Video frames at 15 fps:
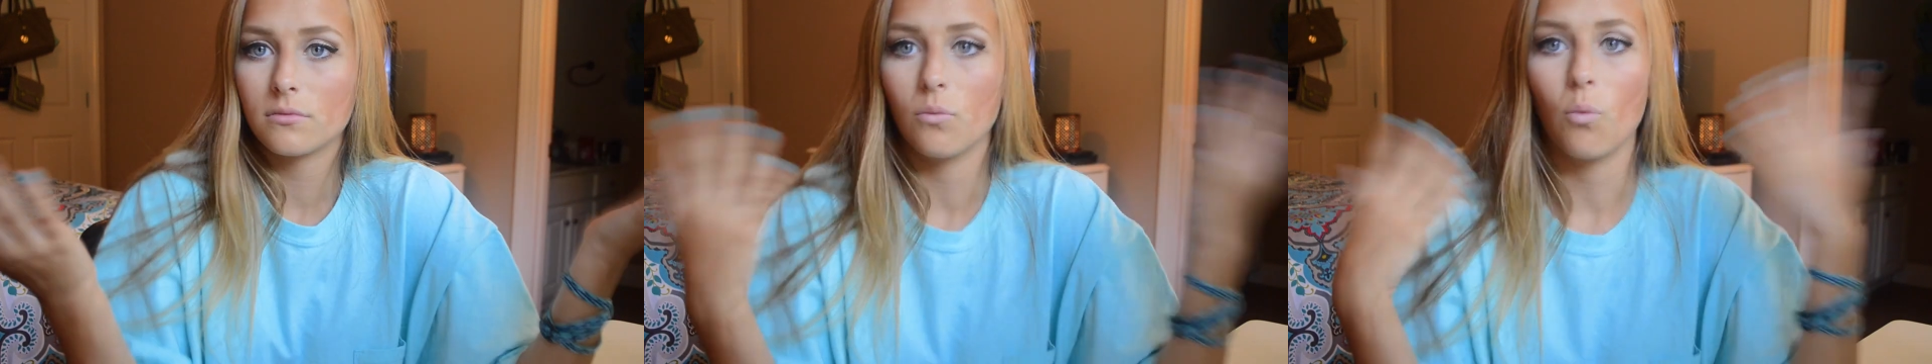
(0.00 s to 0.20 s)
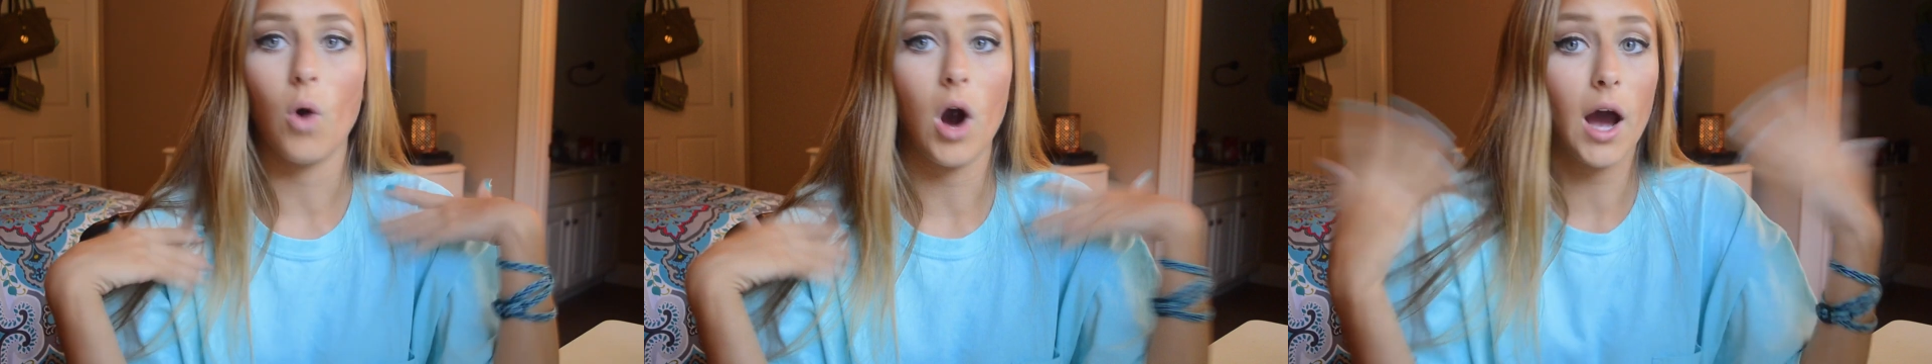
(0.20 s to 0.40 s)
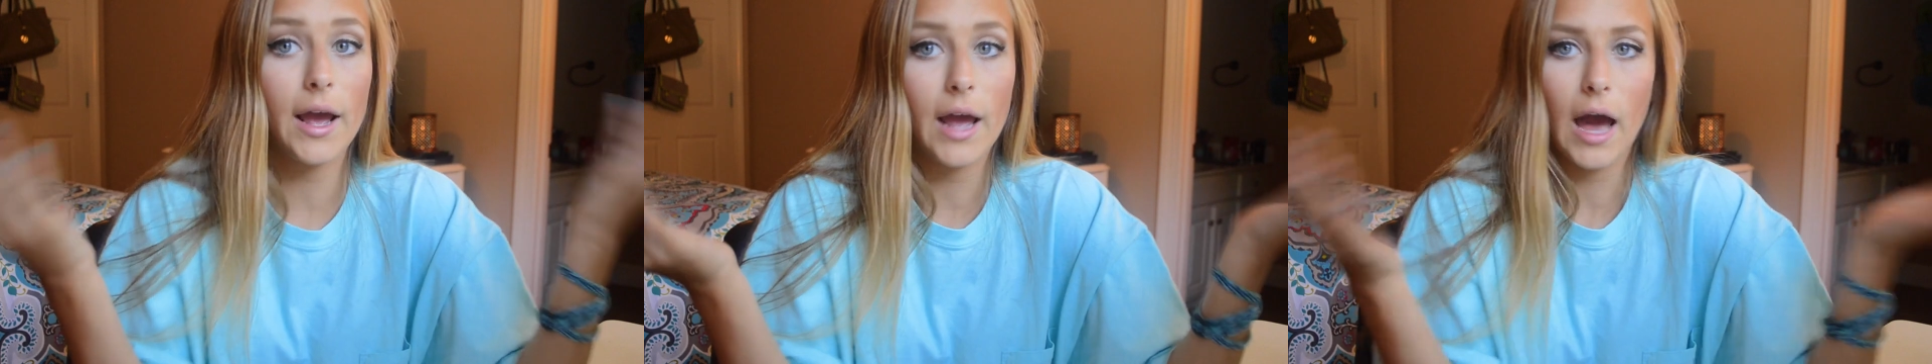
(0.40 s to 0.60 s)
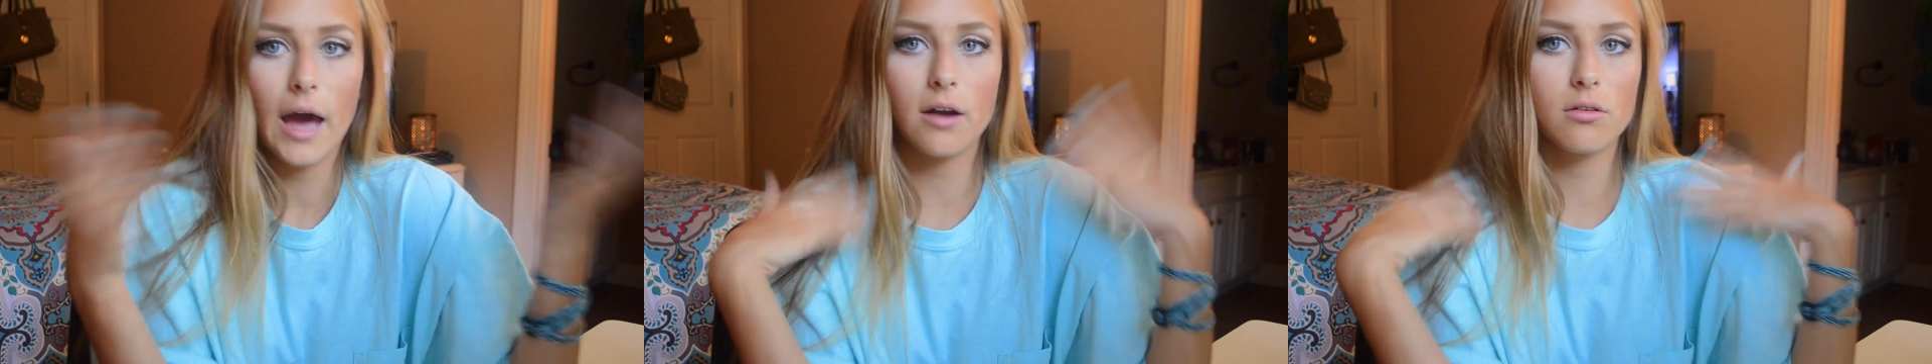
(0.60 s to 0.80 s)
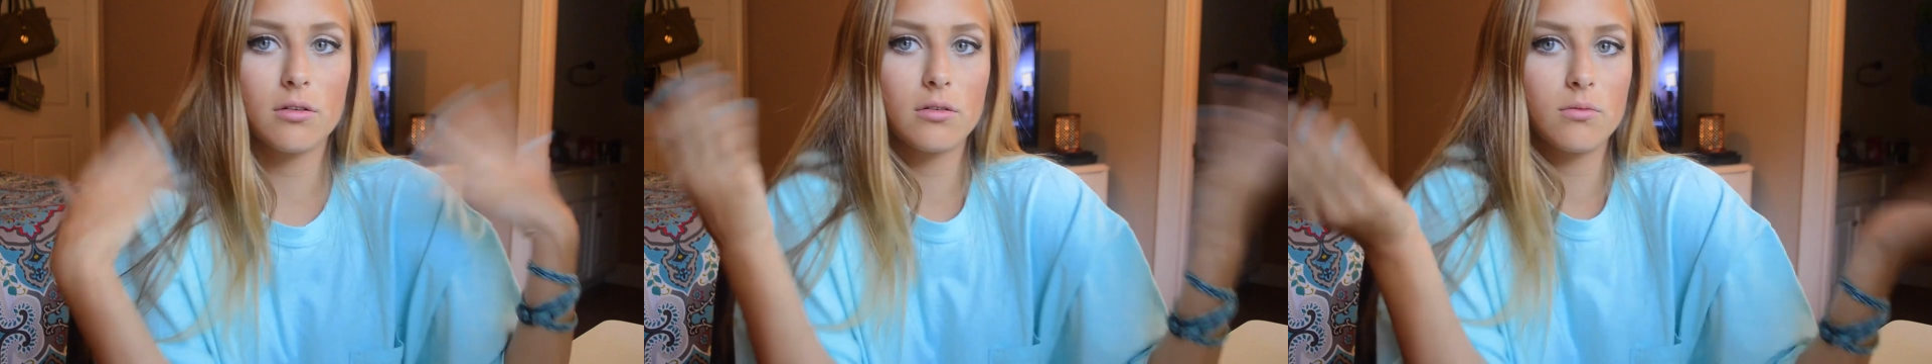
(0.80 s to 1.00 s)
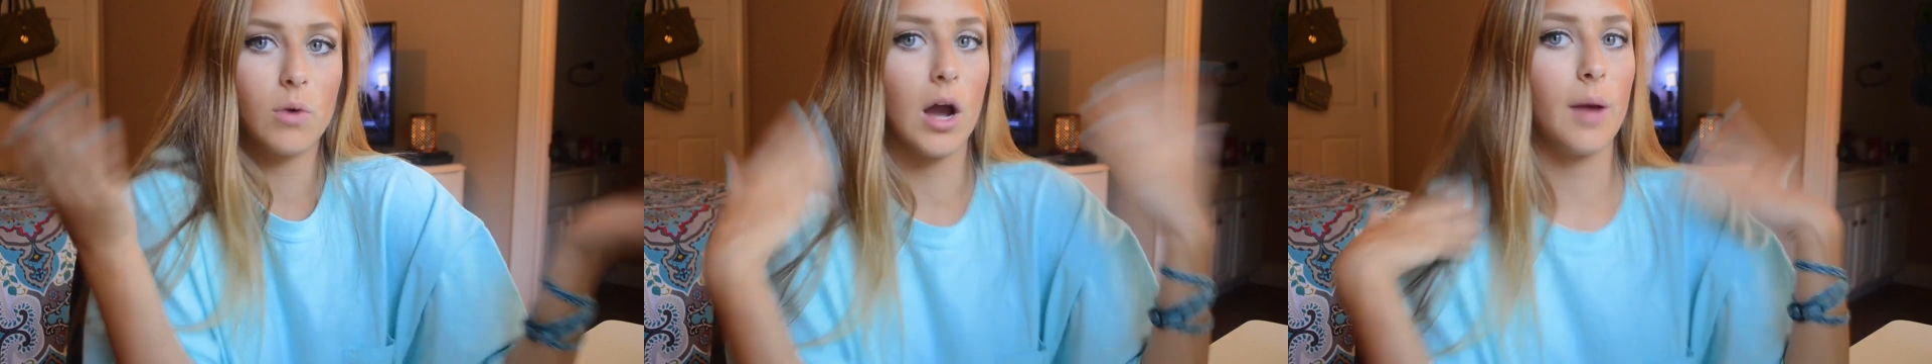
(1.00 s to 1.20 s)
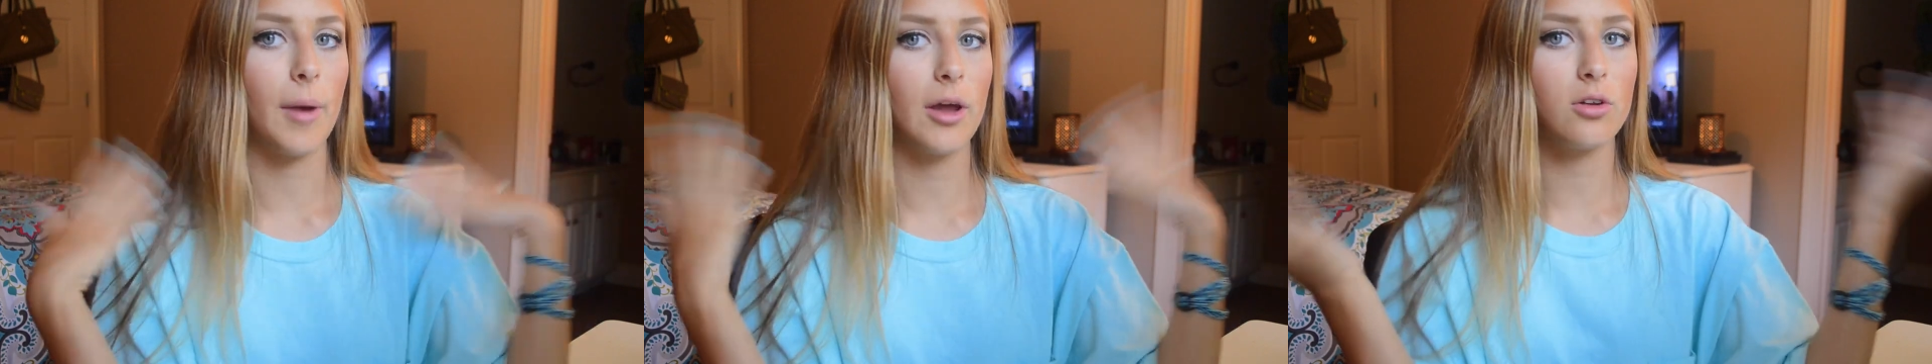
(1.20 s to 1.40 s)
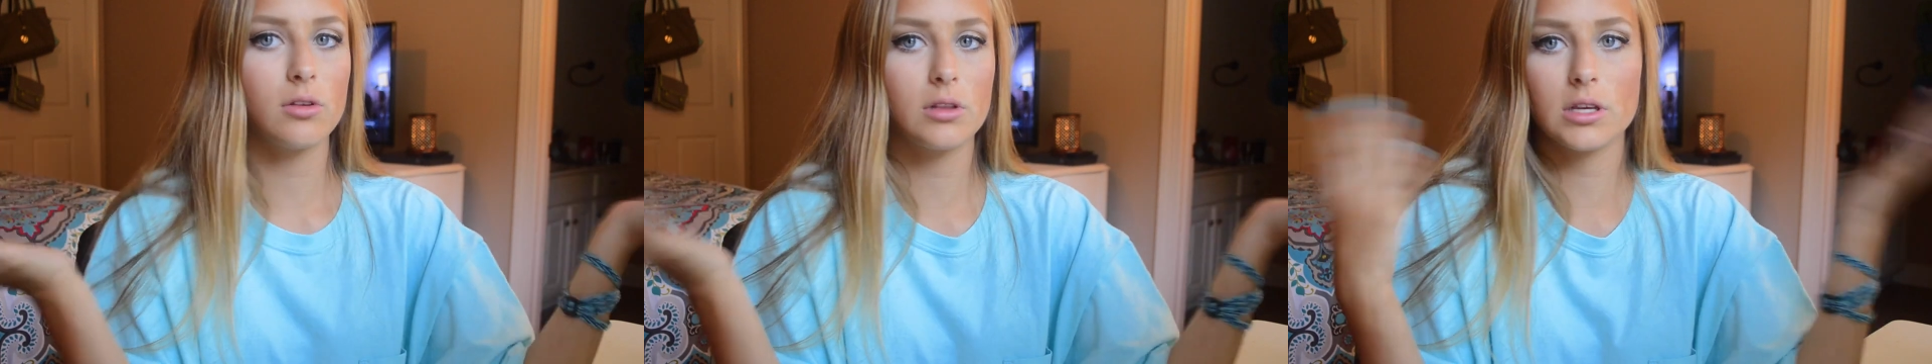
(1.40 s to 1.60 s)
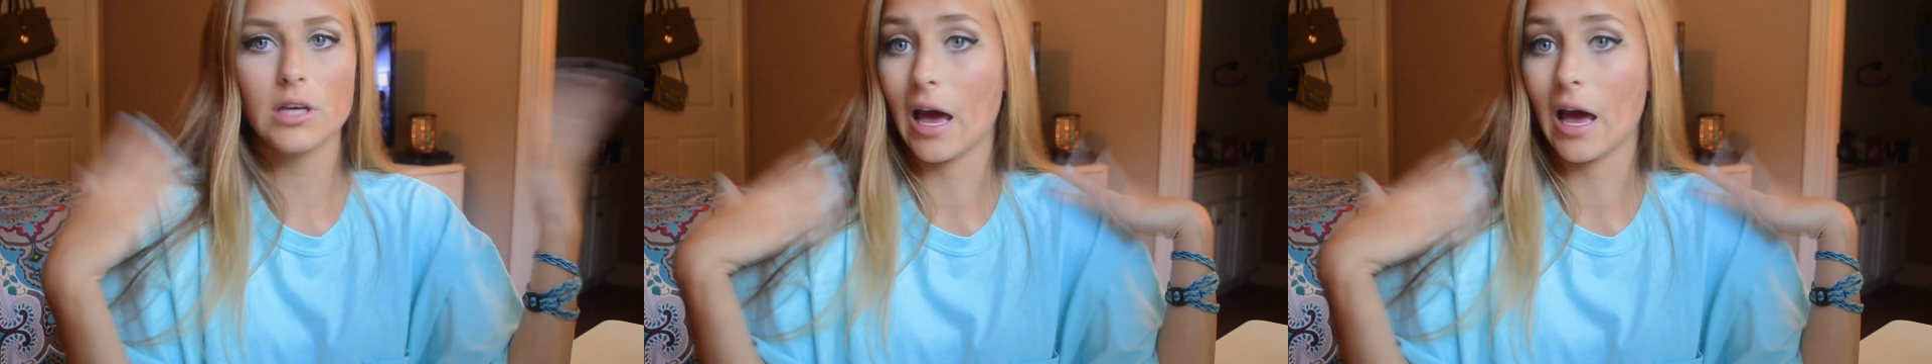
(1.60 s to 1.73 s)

why? I don't, why am I doing this?